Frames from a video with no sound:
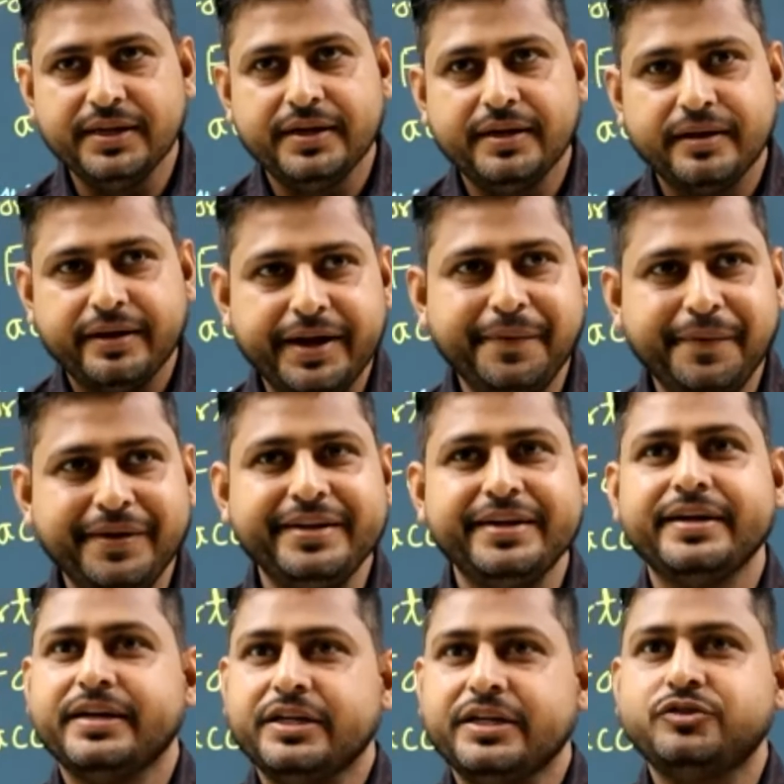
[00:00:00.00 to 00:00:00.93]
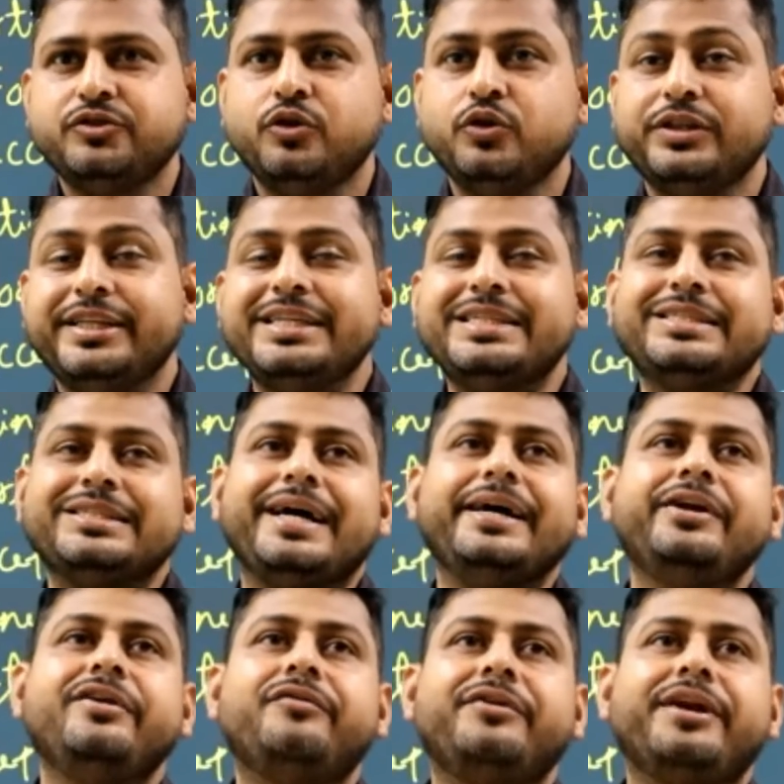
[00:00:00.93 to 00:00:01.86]
Get in mind? So this
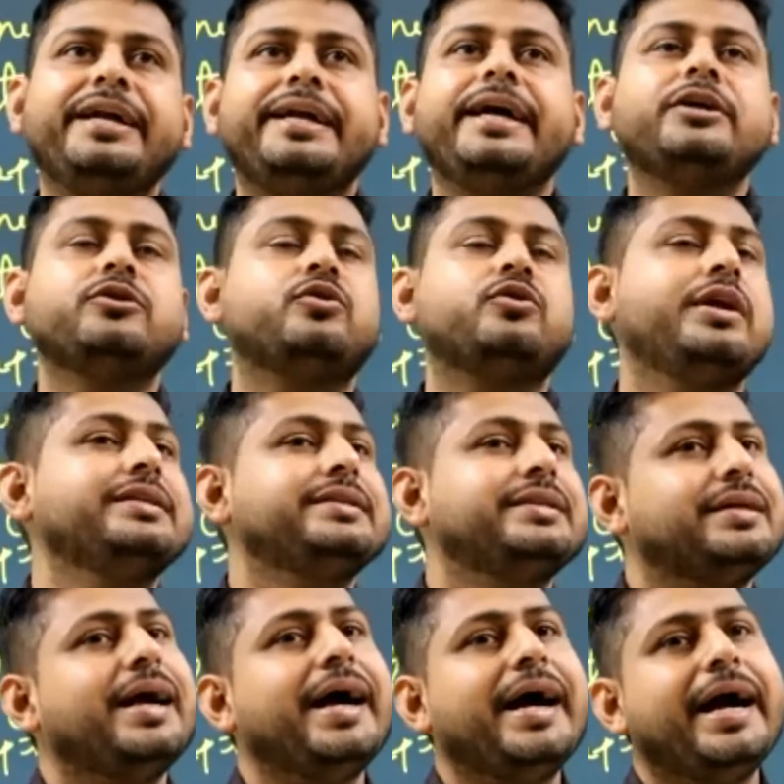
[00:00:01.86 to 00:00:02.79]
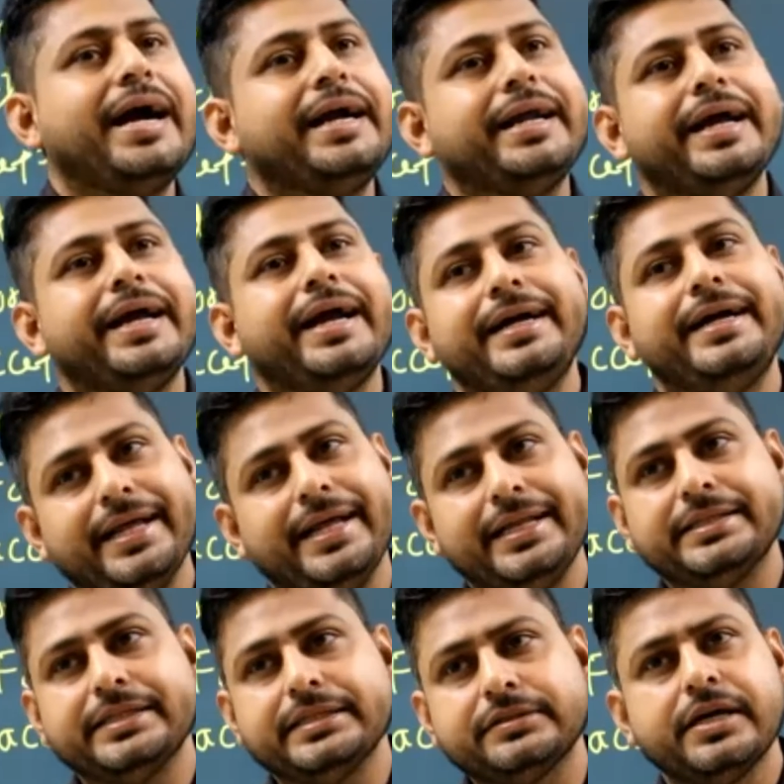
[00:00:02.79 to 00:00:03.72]
kind of data is called as threat
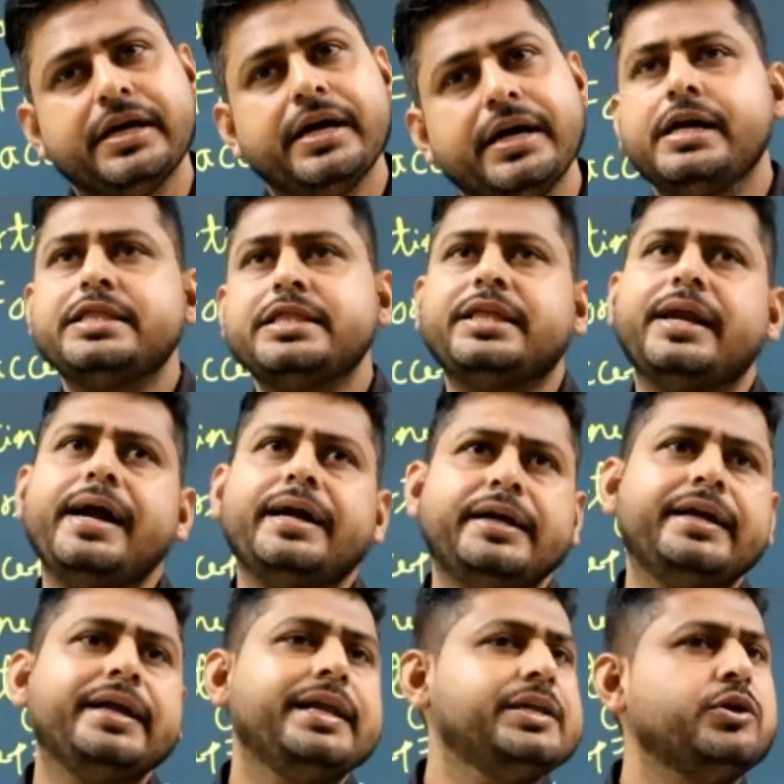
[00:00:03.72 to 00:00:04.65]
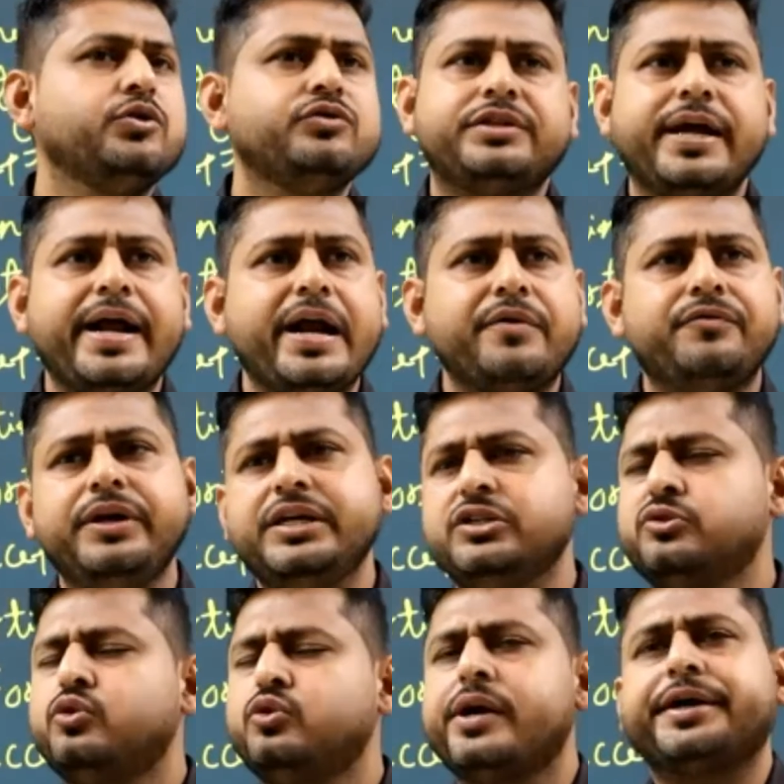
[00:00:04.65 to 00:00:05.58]
intelligence. Threat intelligence, threat feed is
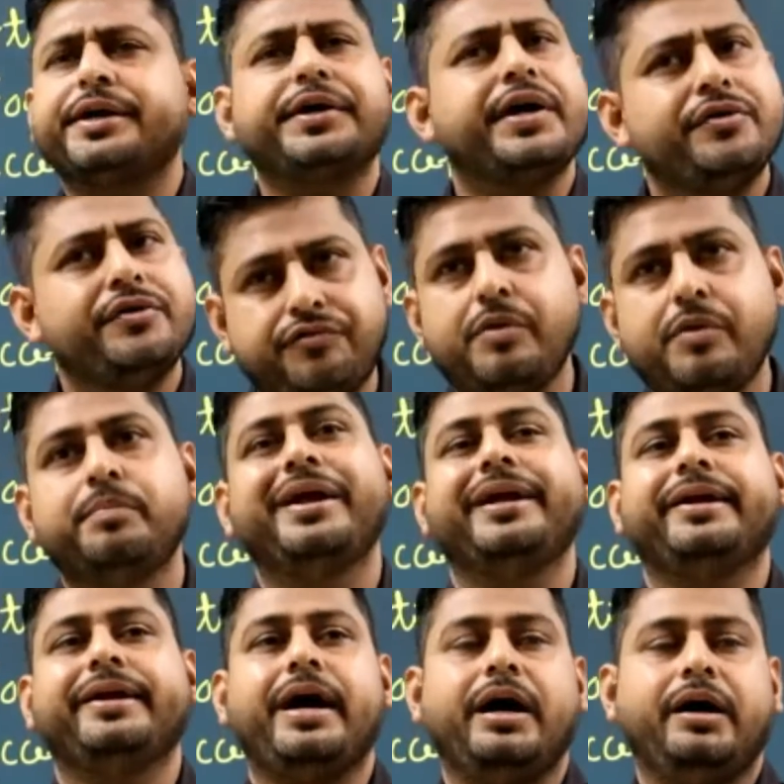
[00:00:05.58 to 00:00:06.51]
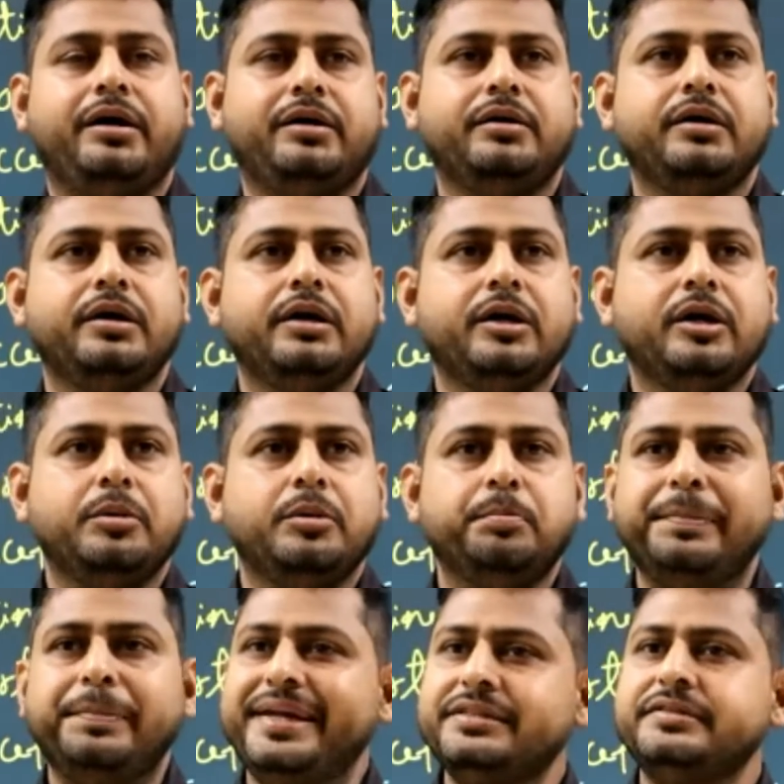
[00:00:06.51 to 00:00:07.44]
not a confirmed data.
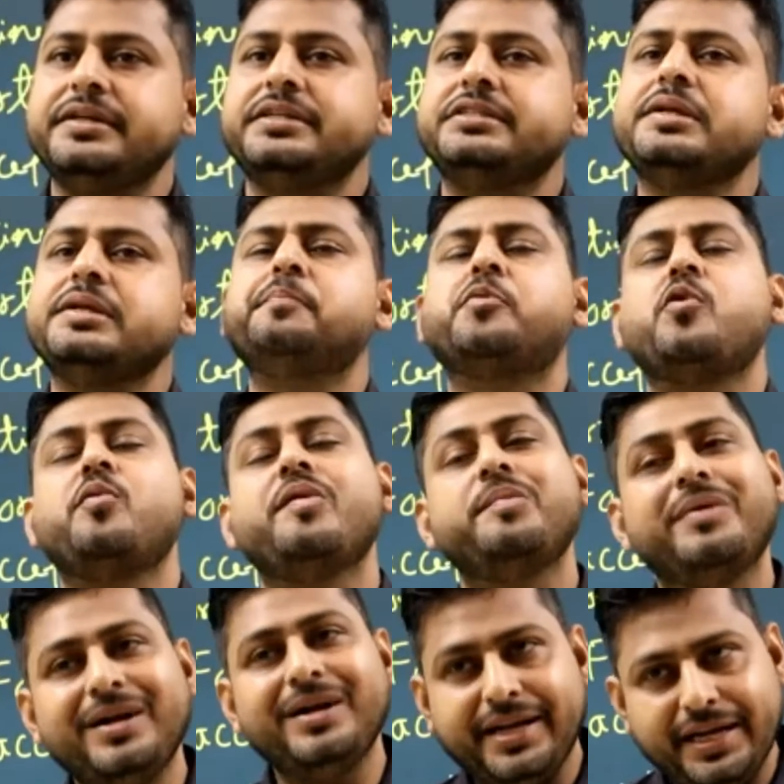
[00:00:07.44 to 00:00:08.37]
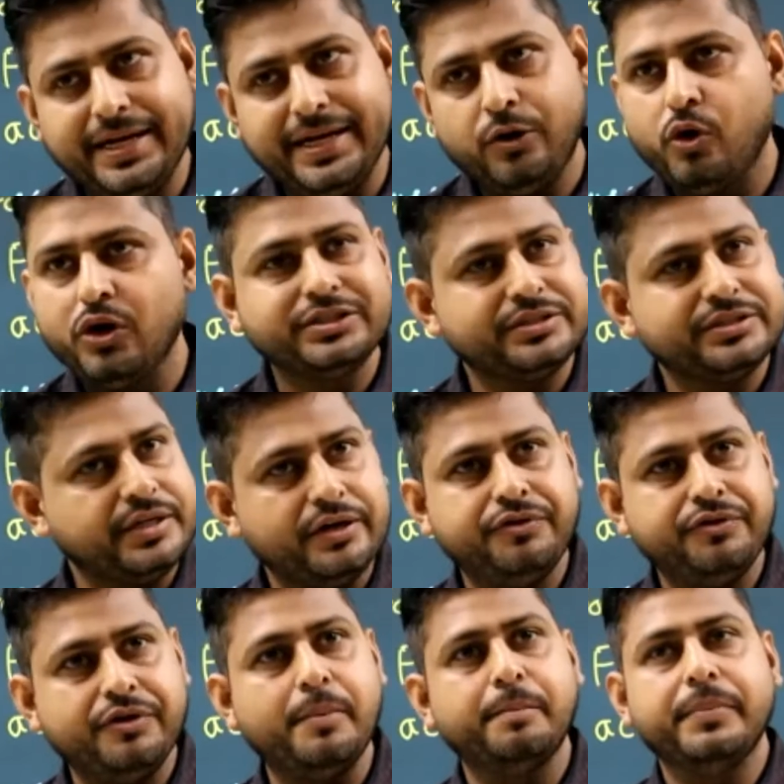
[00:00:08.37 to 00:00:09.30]
Means it's a probable data, not
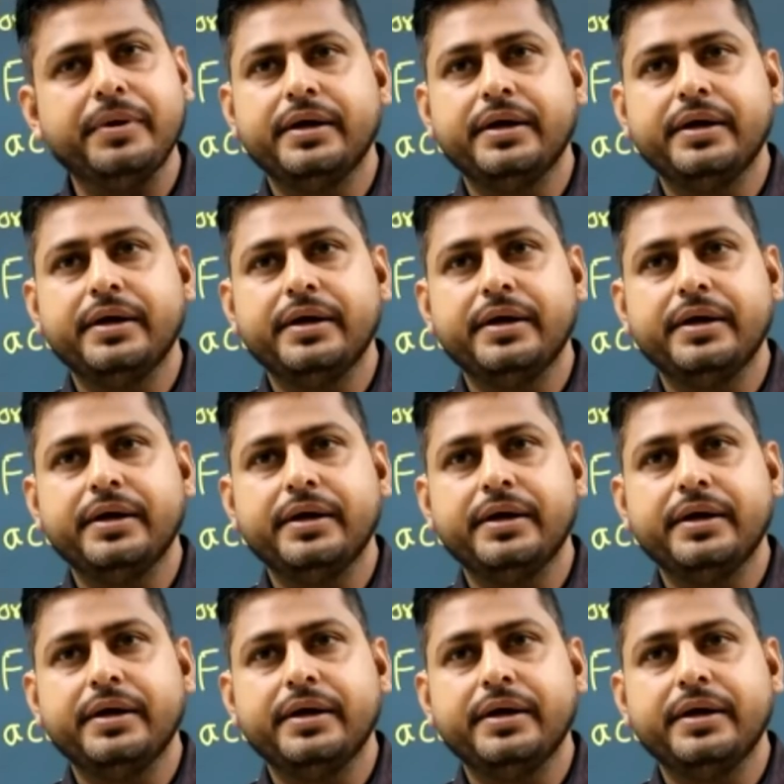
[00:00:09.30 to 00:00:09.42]
confirmed.